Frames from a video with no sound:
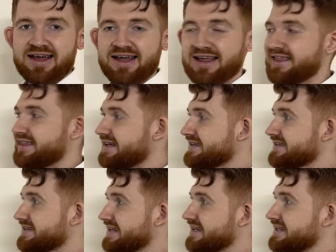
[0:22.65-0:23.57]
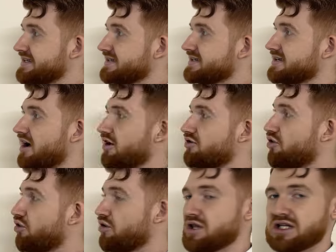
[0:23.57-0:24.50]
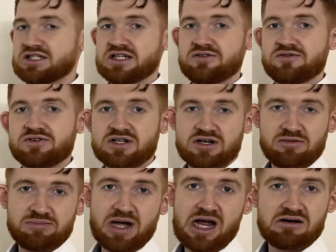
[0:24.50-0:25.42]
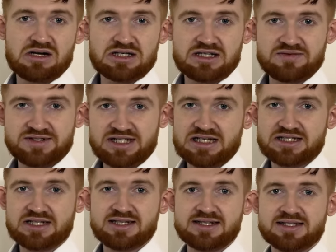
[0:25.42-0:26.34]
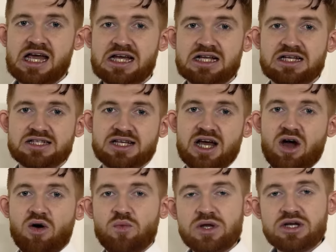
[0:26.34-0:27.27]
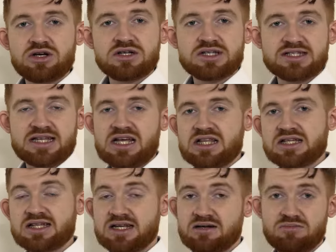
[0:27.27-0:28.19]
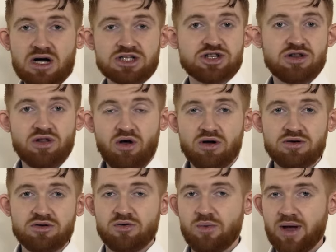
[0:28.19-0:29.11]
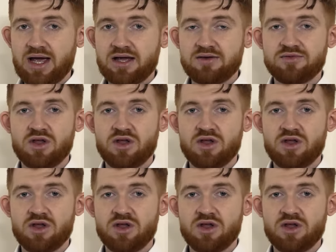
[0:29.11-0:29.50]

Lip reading: This is a correlative comparative sentence, and we could say this in a much longer way,